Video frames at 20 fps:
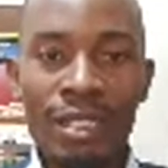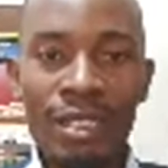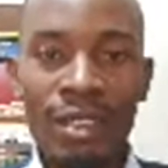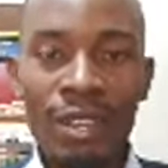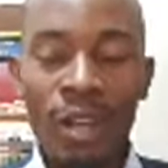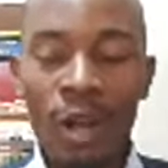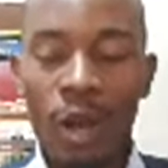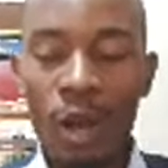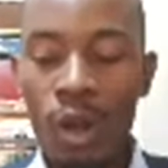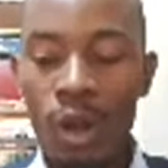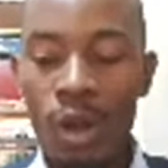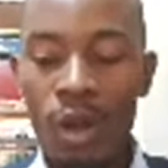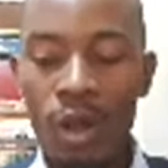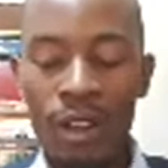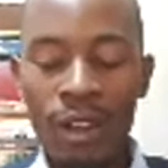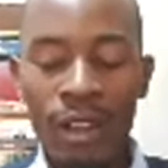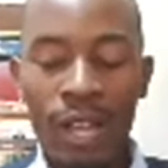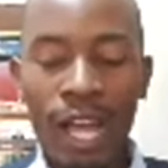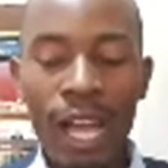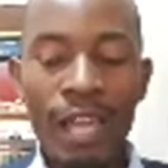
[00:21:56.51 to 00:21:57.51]
Or
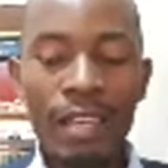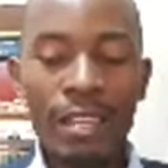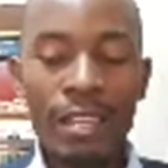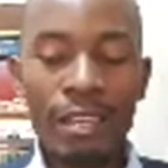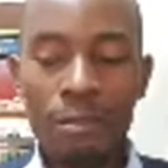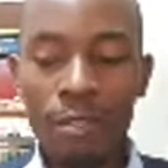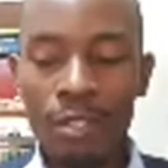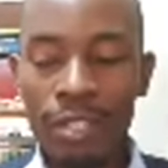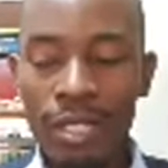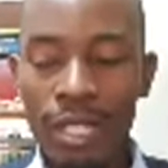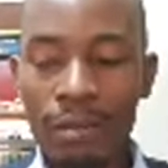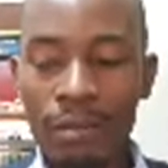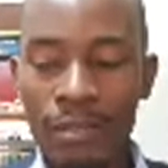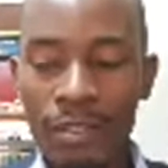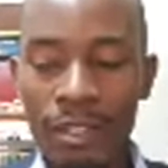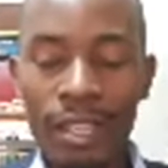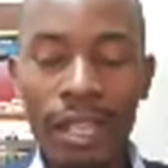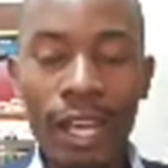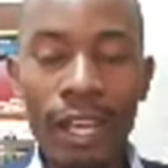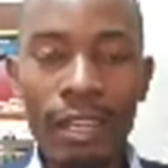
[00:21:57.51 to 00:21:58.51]
I give you something,
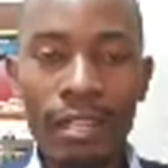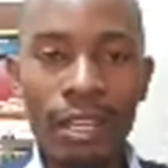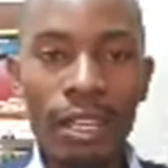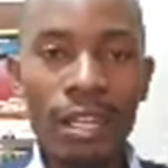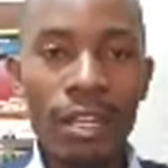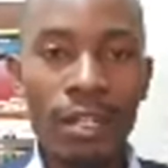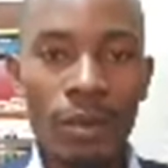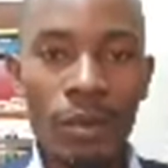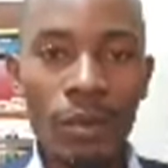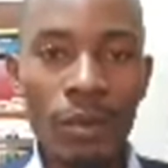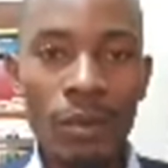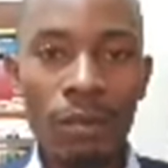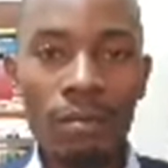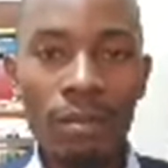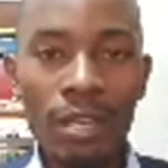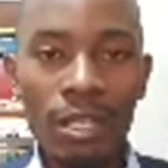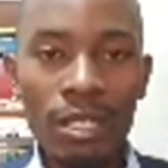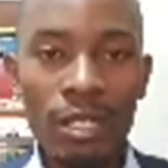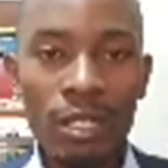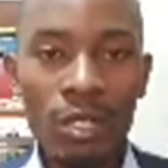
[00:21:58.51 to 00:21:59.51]
I tell you, this
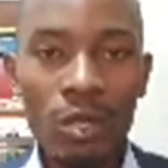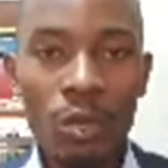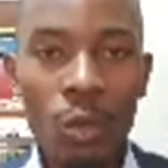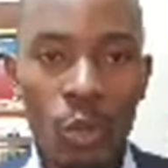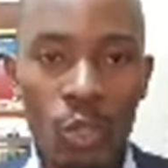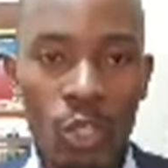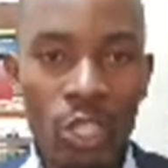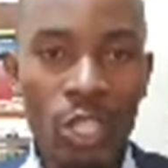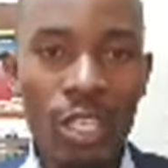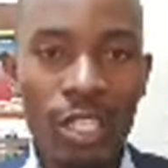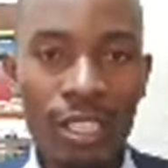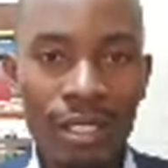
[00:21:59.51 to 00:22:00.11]
is Gucci.